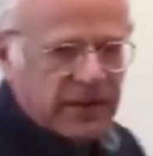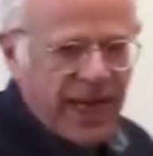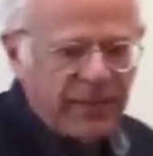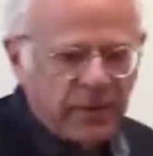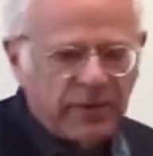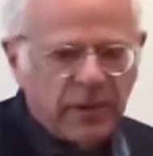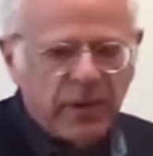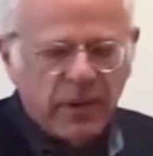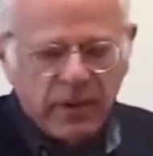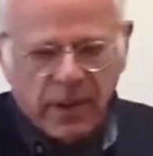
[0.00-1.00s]
in the table
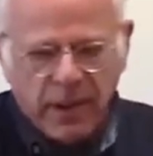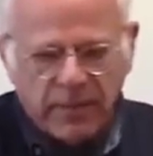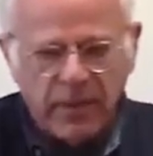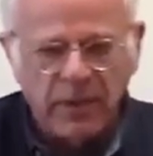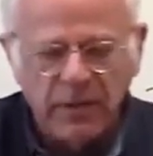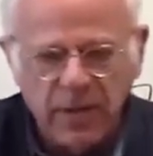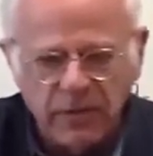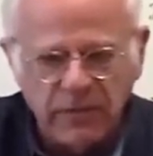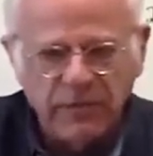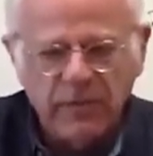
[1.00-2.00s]
uh, that,
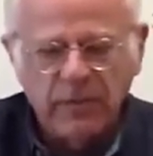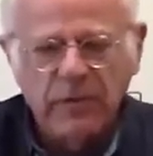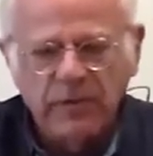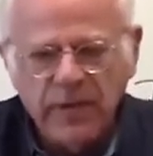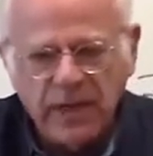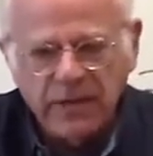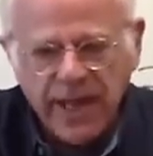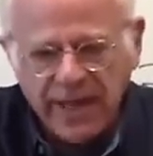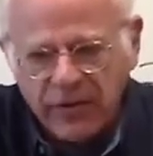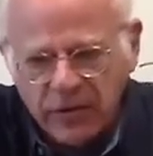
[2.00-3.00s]
that you've you've taken
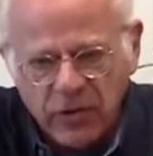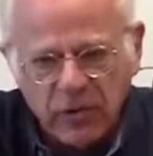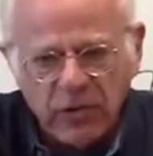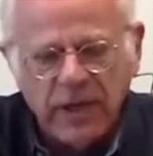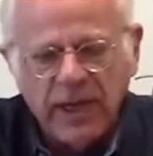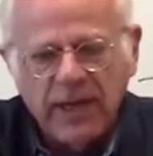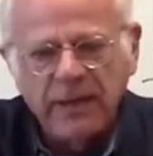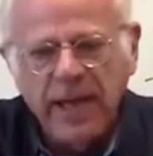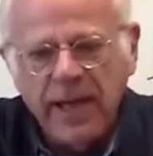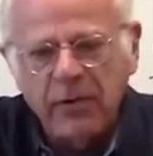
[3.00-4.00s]
down or you're looking
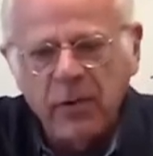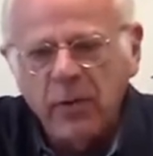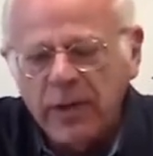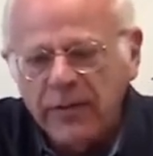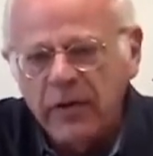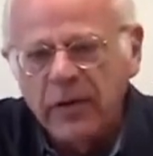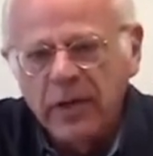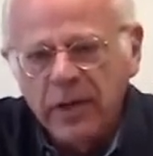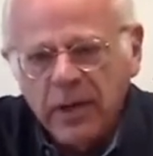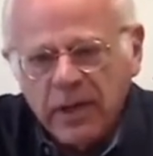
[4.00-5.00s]
at now or whatever
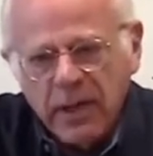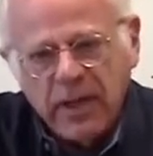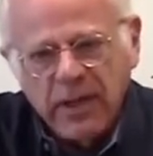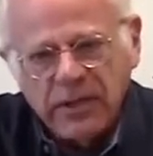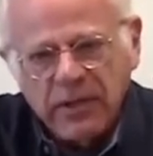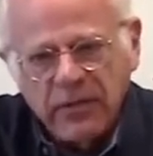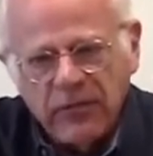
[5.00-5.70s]
is